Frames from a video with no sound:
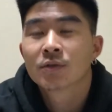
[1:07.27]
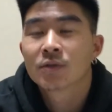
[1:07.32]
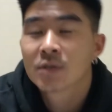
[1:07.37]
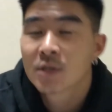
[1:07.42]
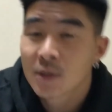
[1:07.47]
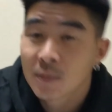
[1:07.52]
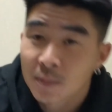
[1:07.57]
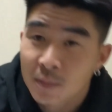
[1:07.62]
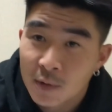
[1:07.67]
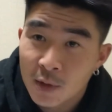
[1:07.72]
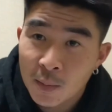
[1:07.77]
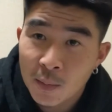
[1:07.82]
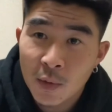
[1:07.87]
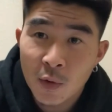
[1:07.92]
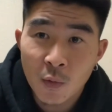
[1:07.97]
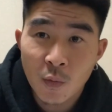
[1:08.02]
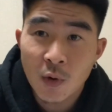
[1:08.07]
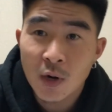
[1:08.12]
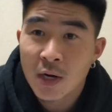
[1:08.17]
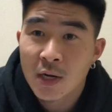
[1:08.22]
tip number
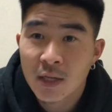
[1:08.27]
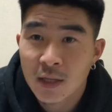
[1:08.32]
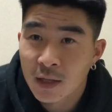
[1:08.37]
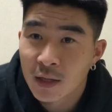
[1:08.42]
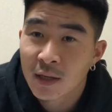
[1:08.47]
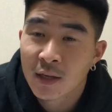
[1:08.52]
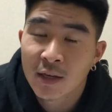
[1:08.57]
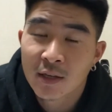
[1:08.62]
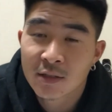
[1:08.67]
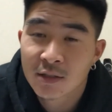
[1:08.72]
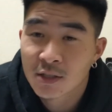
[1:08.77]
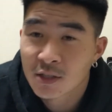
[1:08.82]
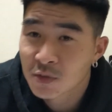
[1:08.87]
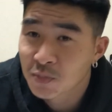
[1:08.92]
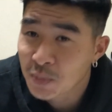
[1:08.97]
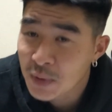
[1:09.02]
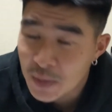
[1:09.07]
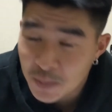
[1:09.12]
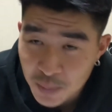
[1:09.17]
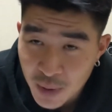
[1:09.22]
1 is just
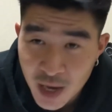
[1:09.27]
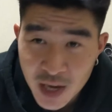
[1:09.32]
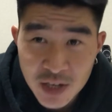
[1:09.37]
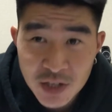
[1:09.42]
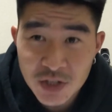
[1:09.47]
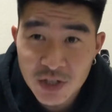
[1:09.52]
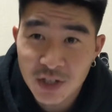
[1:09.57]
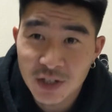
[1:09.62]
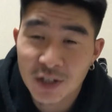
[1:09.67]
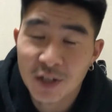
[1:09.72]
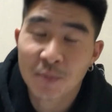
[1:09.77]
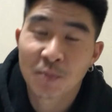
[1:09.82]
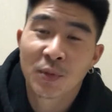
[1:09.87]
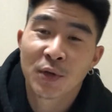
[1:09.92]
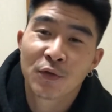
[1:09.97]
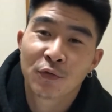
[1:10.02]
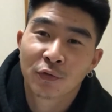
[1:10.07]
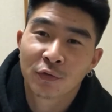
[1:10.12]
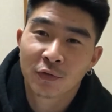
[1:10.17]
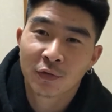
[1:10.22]
be patient and
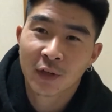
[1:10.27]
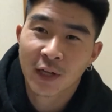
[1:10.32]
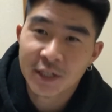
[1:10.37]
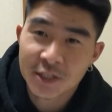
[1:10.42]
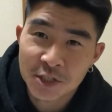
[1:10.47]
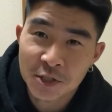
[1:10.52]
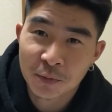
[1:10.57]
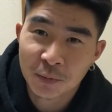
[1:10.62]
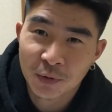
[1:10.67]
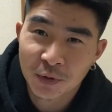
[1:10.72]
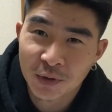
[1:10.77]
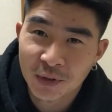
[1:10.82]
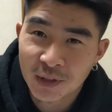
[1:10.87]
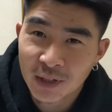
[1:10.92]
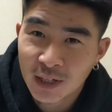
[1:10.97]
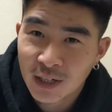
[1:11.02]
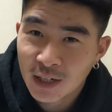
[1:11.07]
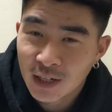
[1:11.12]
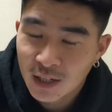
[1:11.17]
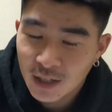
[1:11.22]
be flexible.
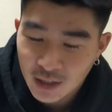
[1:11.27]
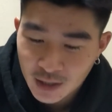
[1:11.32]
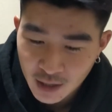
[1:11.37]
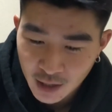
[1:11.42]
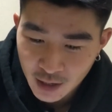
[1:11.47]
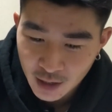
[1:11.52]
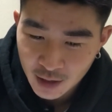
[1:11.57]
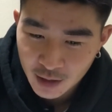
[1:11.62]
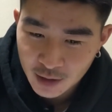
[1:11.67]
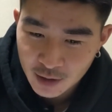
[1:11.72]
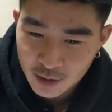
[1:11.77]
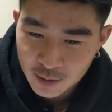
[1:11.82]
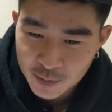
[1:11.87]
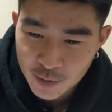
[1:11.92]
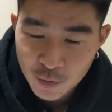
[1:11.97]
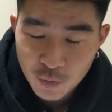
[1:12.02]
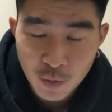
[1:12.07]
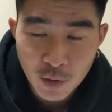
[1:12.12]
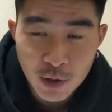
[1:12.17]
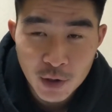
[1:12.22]
And
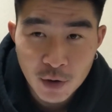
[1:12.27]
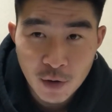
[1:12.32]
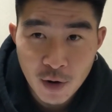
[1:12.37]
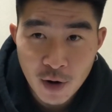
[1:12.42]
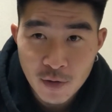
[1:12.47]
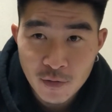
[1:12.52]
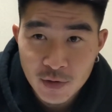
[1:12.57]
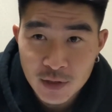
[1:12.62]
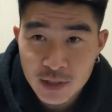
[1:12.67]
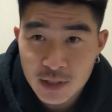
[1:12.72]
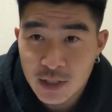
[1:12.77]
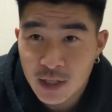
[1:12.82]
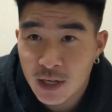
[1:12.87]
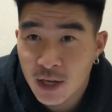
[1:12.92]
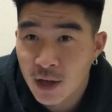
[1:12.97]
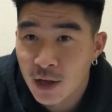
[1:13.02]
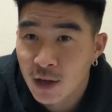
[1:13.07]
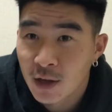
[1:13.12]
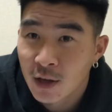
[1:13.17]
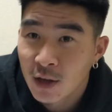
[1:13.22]
before you go off and say,
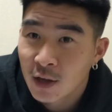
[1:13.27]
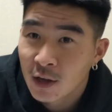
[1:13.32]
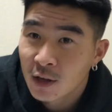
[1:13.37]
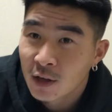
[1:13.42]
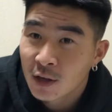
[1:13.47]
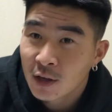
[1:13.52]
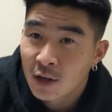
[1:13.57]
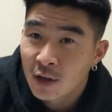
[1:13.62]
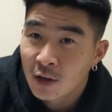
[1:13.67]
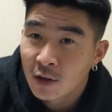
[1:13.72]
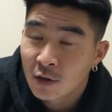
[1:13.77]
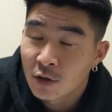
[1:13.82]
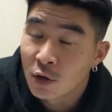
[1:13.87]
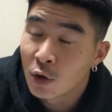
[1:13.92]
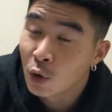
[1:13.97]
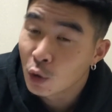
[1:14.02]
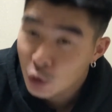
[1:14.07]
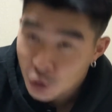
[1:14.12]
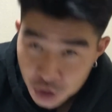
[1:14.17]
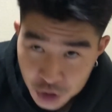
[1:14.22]

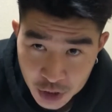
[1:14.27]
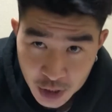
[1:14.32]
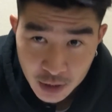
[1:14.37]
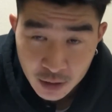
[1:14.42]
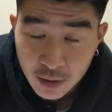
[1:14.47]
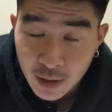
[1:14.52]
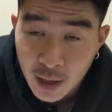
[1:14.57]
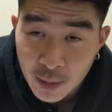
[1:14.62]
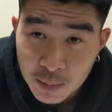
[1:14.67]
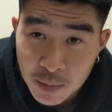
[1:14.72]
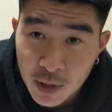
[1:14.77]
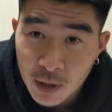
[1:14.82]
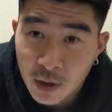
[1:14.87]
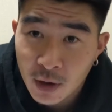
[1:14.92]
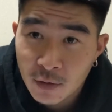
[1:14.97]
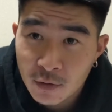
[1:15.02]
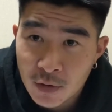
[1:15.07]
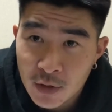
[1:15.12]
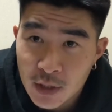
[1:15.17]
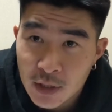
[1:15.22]
no shit, Captain
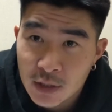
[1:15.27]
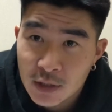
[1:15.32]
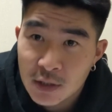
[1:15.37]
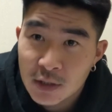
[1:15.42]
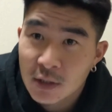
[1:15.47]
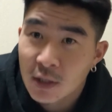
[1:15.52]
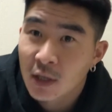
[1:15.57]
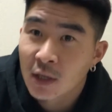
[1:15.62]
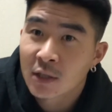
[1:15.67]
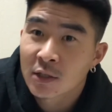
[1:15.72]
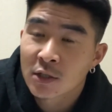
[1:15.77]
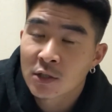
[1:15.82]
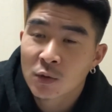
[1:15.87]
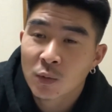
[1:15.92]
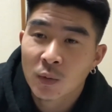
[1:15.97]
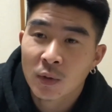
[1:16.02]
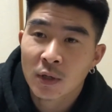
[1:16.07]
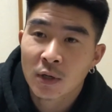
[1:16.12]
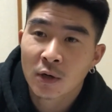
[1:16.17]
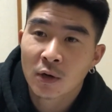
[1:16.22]
Obvious, I just
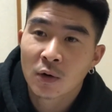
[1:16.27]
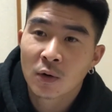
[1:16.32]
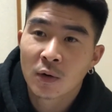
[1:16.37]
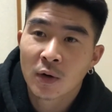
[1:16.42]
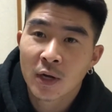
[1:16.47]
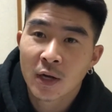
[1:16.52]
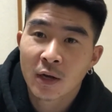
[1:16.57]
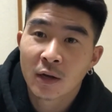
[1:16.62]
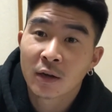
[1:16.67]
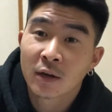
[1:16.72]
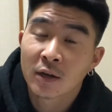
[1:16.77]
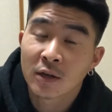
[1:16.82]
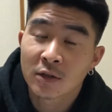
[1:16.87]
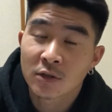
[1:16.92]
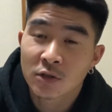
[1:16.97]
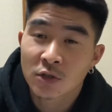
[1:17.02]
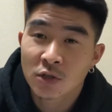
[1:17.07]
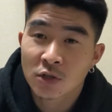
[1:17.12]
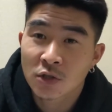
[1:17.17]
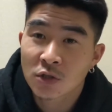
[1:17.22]
want to go ahead and
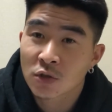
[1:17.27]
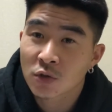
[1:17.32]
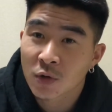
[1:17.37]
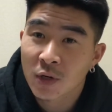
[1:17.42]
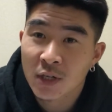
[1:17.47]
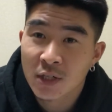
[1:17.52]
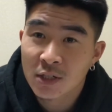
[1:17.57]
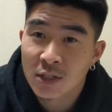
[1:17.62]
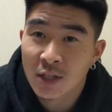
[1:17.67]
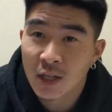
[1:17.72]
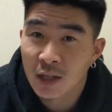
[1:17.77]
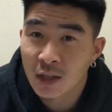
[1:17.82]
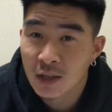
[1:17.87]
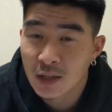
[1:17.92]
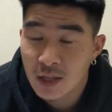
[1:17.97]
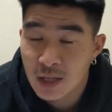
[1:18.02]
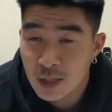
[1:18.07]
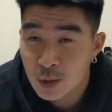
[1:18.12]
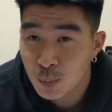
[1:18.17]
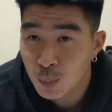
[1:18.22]
stress that
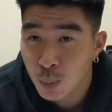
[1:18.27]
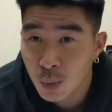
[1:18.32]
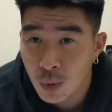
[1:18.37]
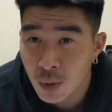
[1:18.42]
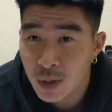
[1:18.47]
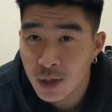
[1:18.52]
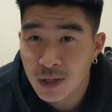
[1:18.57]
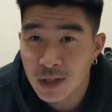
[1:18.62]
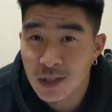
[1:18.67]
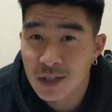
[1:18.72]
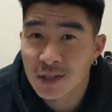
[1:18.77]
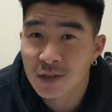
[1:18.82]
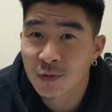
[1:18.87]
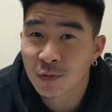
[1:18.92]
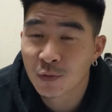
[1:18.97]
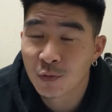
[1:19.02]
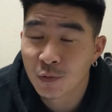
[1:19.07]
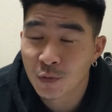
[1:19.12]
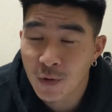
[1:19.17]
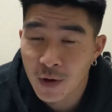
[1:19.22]
this point is
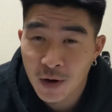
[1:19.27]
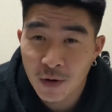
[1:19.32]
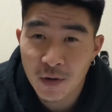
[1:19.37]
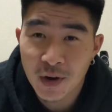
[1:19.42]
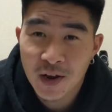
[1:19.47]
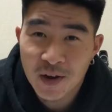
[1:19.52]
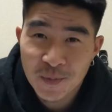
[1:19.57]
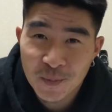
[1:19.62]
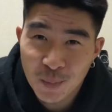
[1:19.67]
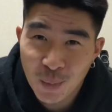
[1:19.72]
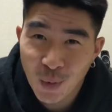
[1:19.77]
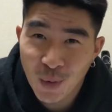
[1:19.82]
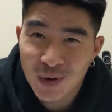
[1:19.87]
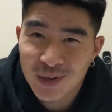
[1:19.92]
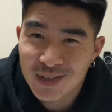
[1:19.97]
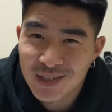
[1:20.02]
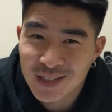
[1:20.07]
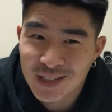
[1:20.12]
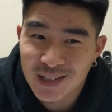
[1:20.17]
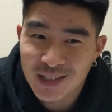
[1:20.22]
very
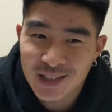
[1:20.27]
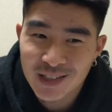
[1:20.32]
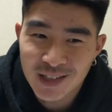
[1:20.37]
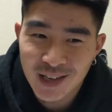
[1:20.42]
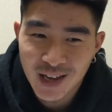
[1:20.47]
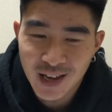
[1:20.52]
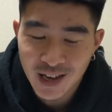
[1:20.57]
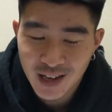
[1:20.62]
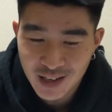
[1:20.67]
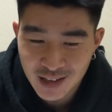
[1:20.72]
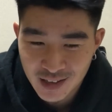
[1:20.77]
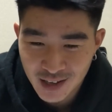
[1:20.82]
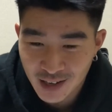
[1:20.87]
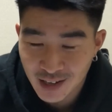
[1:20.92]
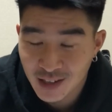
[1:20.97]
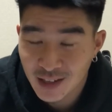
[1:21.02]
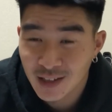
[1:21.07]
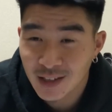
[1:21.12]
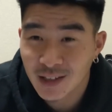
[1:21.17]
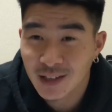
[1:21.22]
important, and I
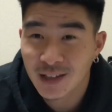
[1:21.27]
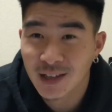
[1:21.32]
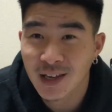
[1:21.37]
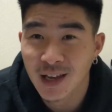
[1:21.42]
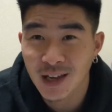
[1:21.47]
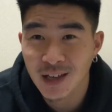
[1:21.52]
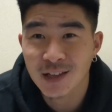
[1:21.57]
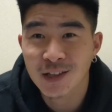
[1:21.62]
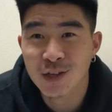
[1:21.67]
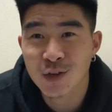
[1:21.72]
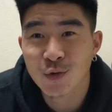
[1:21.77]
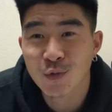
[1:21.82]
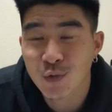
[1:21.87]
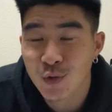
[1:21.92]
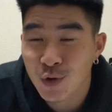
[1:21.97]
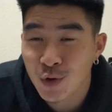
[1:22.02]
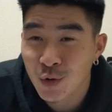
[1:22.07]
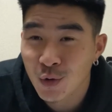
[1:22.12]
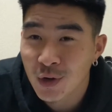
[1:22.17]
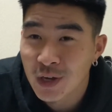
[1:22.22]
can't give
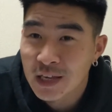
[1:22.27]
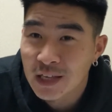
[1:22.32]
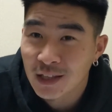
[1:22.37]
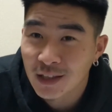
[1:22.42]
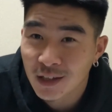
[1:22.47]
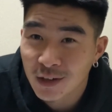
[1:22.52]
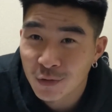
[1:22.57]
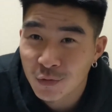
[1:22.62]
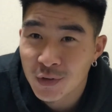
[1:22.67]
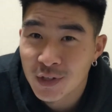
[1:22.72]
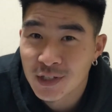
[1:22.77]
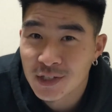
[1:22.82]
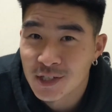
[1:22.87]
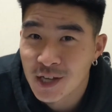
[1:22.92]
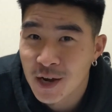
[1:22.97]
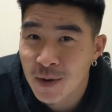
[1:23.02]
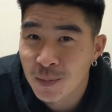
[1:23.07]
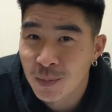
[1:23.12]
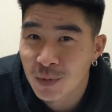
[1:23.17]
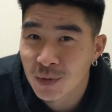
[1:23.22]
you enough
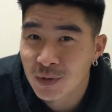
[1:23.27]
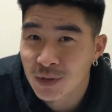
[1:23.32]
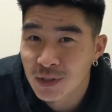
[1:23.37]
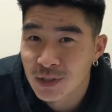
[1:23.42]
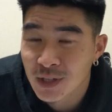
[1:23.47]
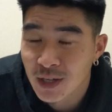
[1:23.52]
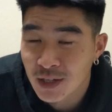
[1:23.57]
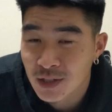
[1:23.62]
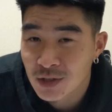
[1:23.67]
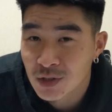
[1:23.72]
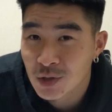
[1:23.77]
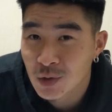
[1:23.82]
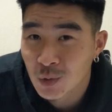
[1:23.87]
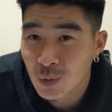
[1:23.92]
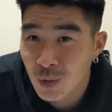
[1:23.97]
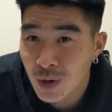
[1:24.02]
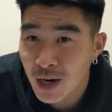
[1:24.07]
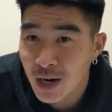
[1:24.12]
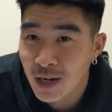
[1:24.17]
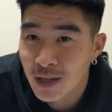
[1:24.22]
examples as to
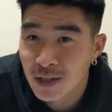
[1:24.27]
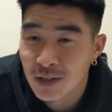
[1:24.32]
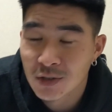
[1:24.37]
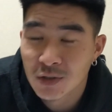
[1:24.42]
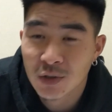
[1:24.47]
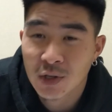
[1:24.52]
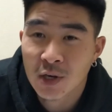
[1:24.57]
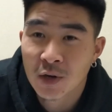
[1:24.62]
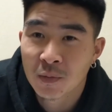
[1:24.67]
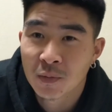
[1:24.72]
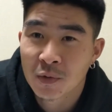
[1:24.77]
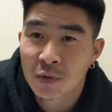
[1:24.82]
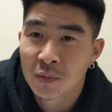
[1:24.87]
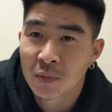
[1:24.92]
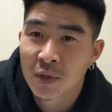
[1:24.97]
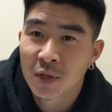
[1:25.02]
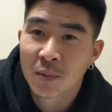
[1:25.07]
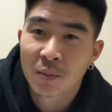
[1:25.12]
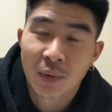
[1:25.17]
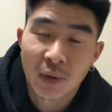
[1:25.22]
why this will help you
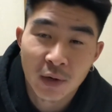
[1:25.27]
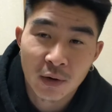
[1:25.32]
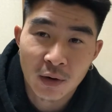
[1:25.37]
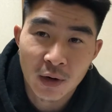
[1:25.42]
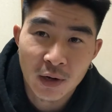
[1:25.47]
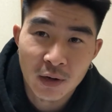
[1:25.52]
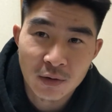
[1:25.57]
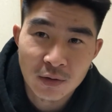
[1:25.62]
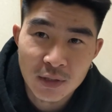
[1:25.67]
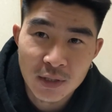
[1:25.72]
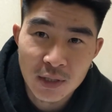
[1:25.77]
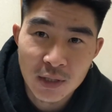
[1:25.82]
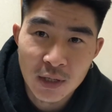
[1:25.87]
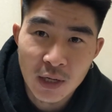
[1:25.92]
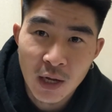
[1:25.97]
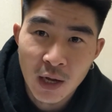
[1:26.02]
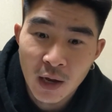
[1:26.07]
be a better AOT.